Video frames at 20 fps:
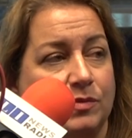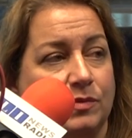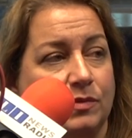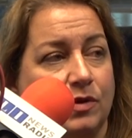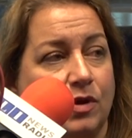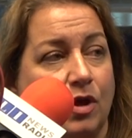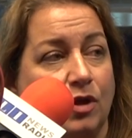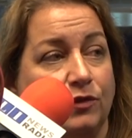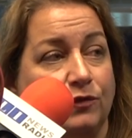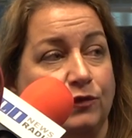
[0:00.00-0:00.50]

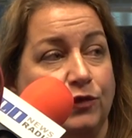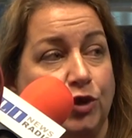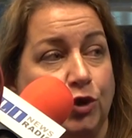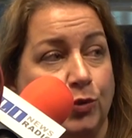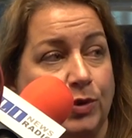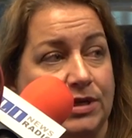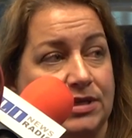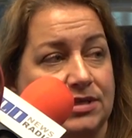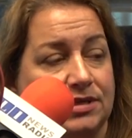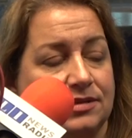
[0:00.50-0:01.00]
called
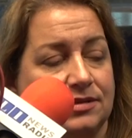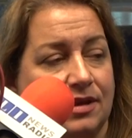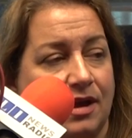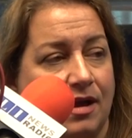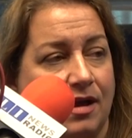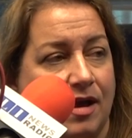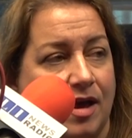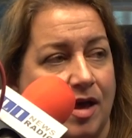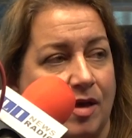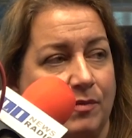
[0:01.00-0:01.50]

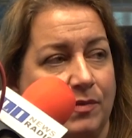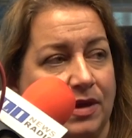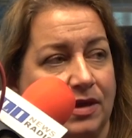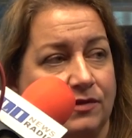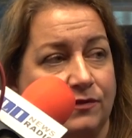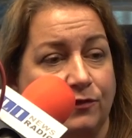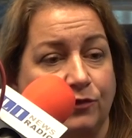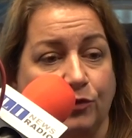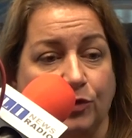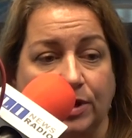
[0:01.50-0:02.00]
viewit.com,
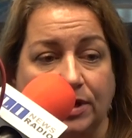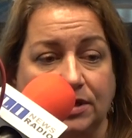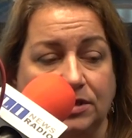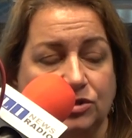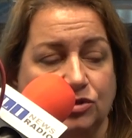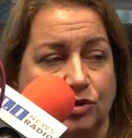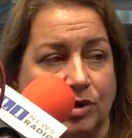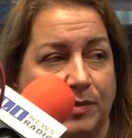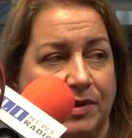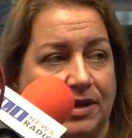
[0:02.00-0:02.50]
free
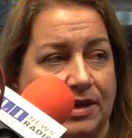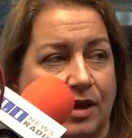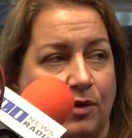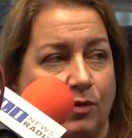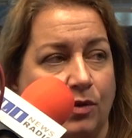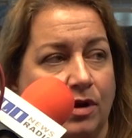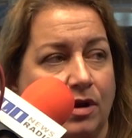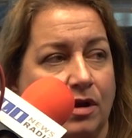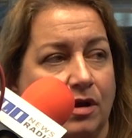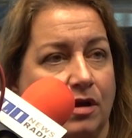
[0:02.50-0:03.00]
streaming
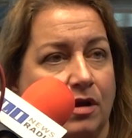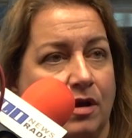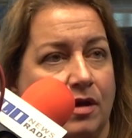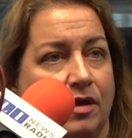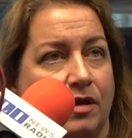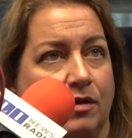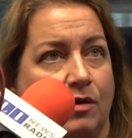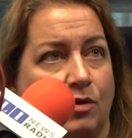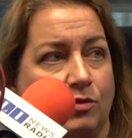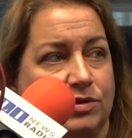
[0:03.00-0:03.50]
network,
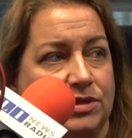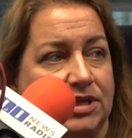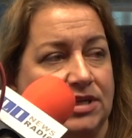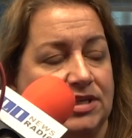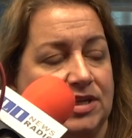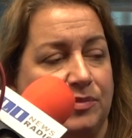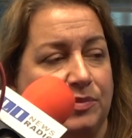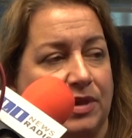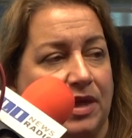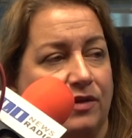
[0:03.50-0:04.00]

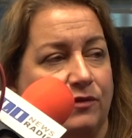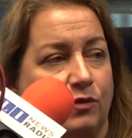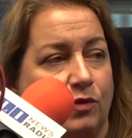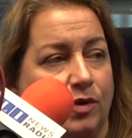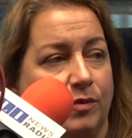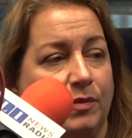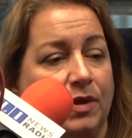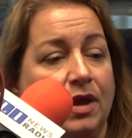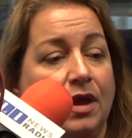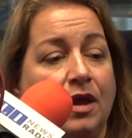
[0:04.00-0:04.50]
OTT
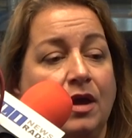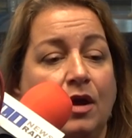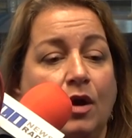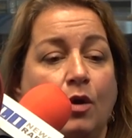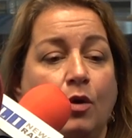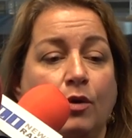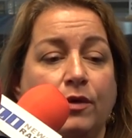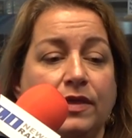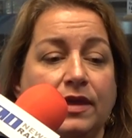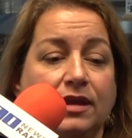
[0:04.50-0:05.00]
platform.
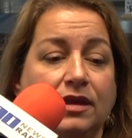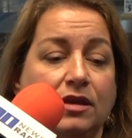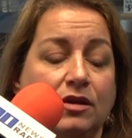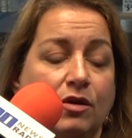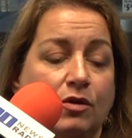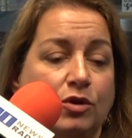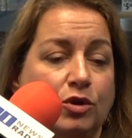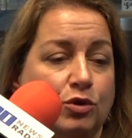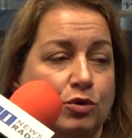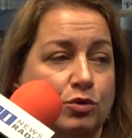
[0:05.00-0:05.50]
Or they can
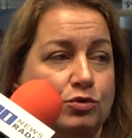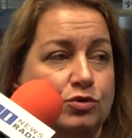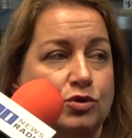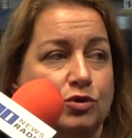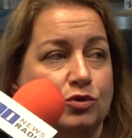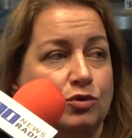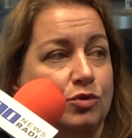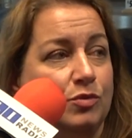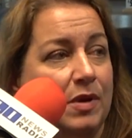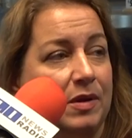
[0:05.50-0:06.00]
go to
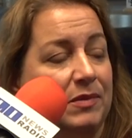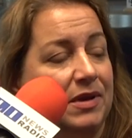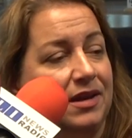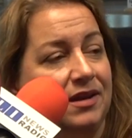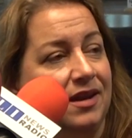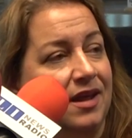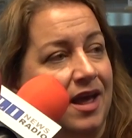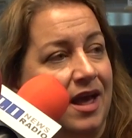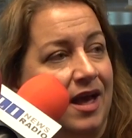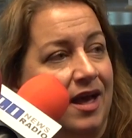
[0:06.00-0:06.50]
YouTube. I
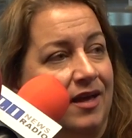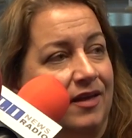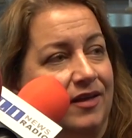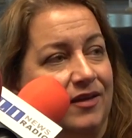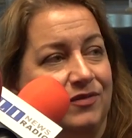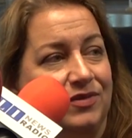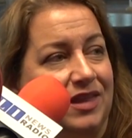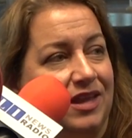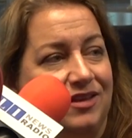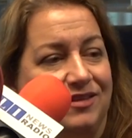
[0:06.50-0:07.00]
mean,
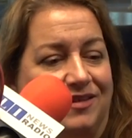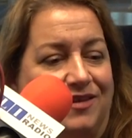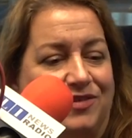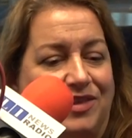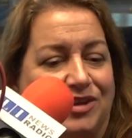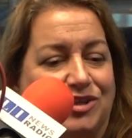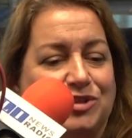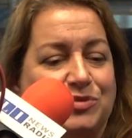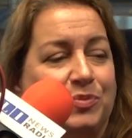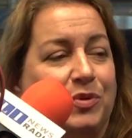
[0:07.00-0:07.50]
if
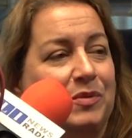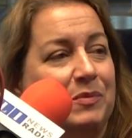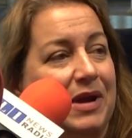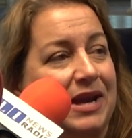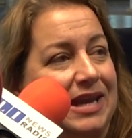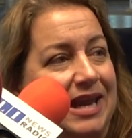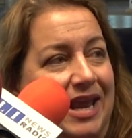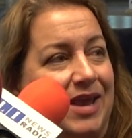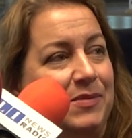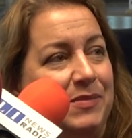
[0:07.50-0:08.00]
they just put my
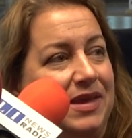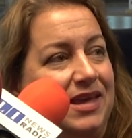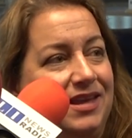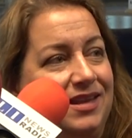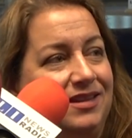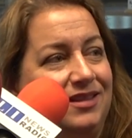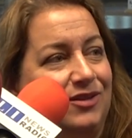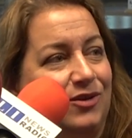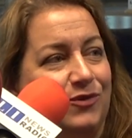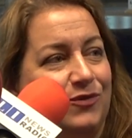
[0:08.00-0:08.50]
name
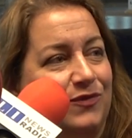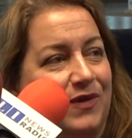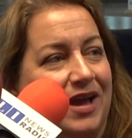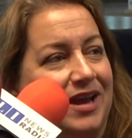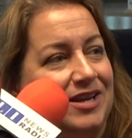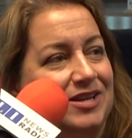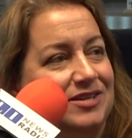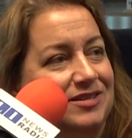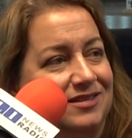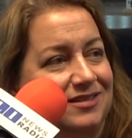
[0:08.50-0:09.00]
in, they'll
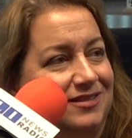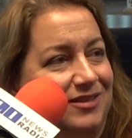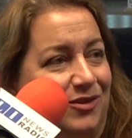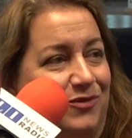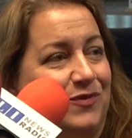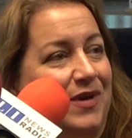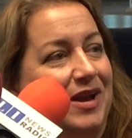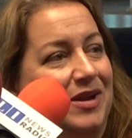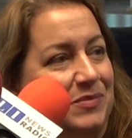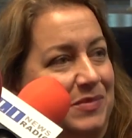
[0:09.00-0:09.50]
find
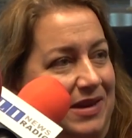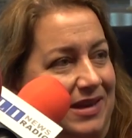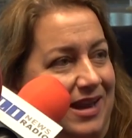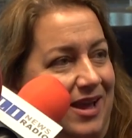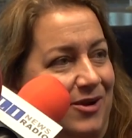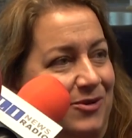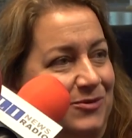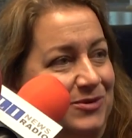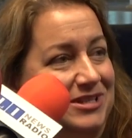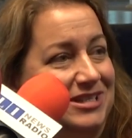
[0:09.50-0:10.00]
me
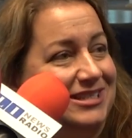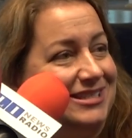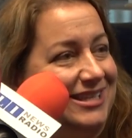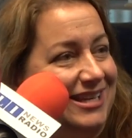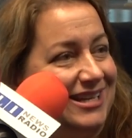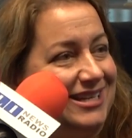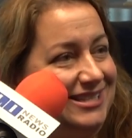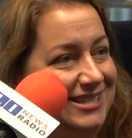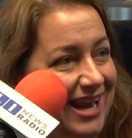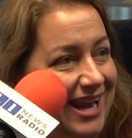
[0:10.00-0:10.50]
now, which is
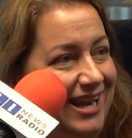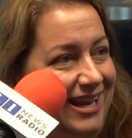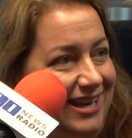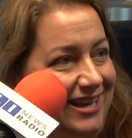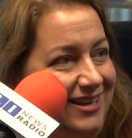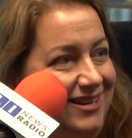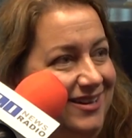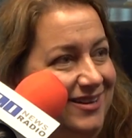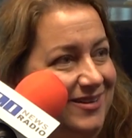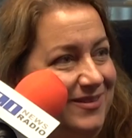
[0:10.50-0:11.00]

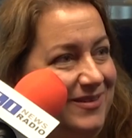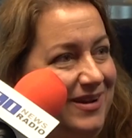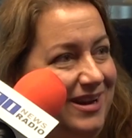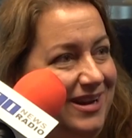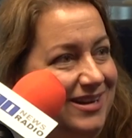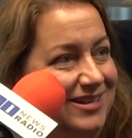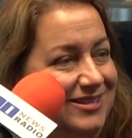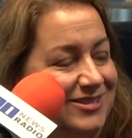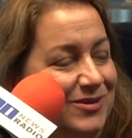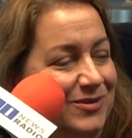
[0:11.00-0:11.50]
exciting,
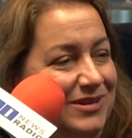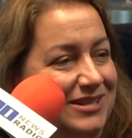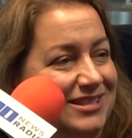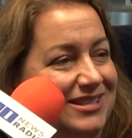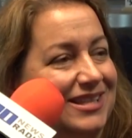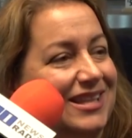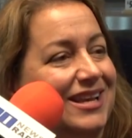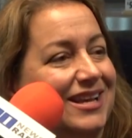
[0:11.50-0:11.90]
right? So it's